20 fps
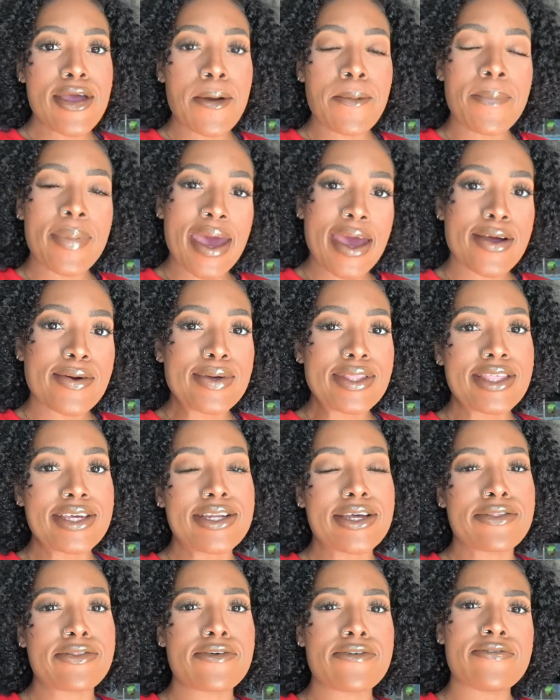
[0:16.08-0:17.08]
are back with
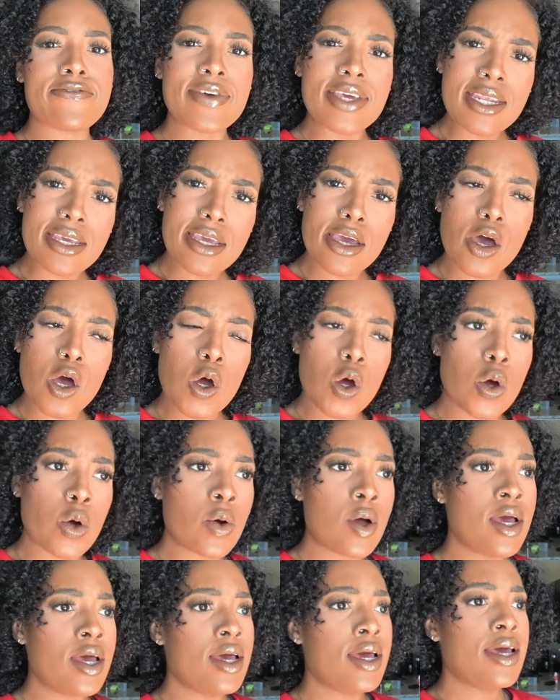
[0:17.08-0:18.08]
another
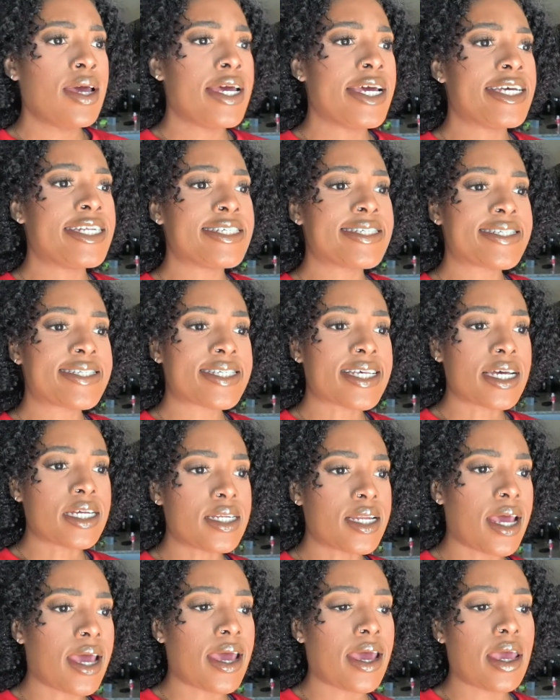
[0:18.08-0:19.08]
video. It is
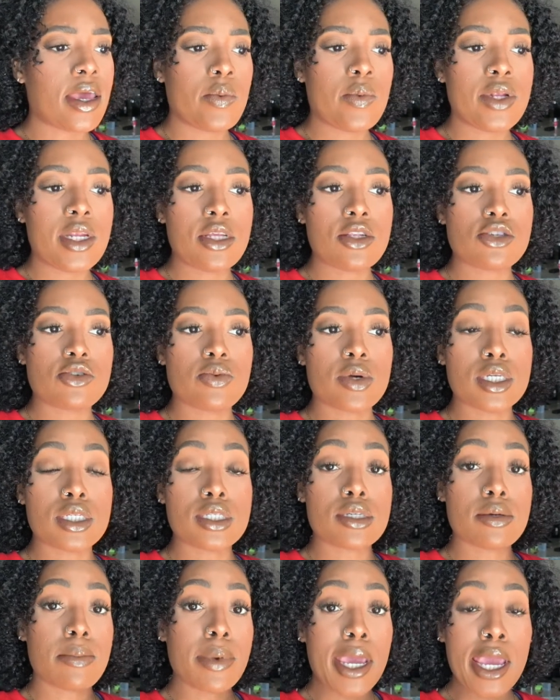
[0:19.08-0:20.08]
Sunday. We need to run
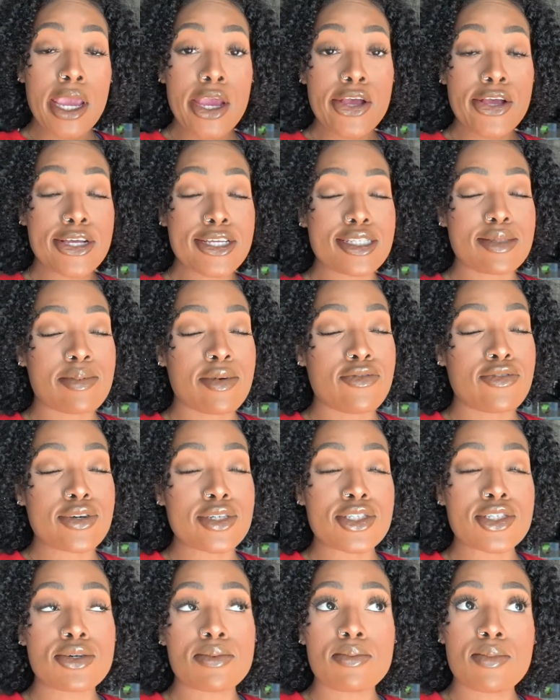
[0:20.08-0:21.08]
some errands before
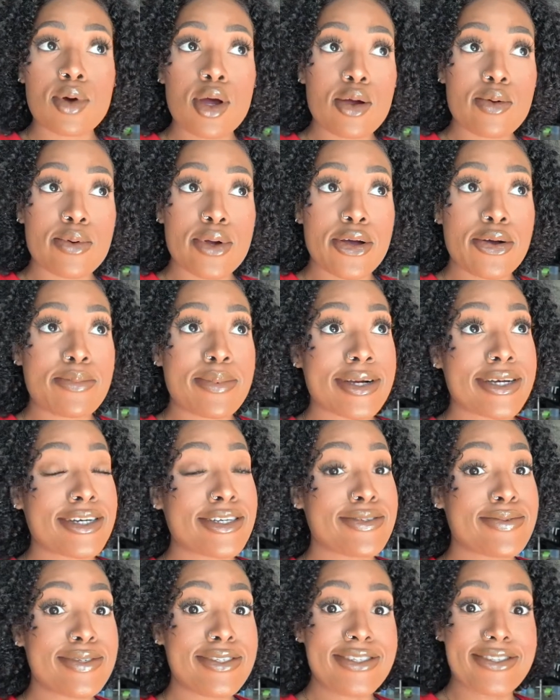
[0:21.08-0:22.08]
tomorrow
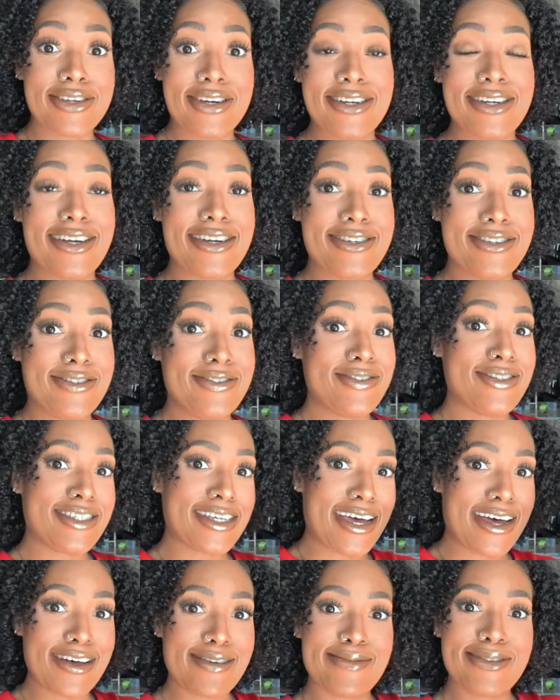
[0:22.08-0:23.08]
because we start our new
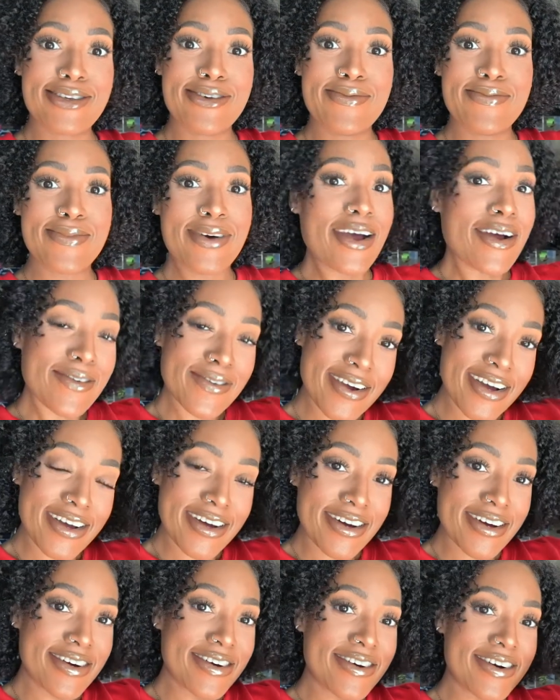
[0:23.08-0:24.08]
job
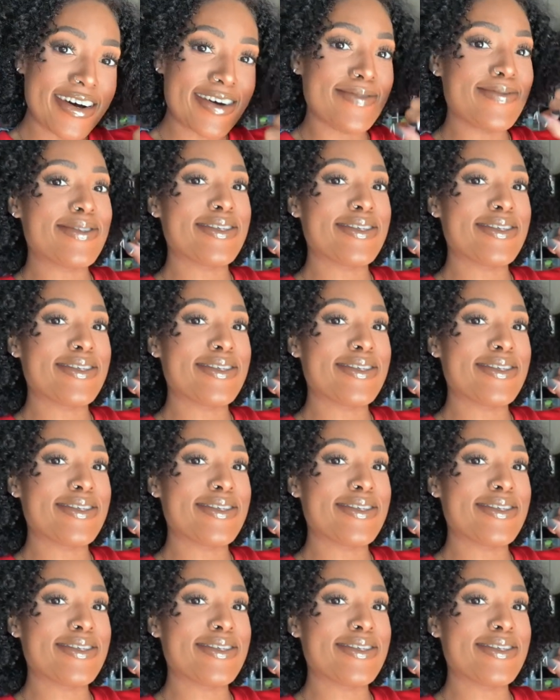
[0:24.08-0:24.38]
tomorrow. I'm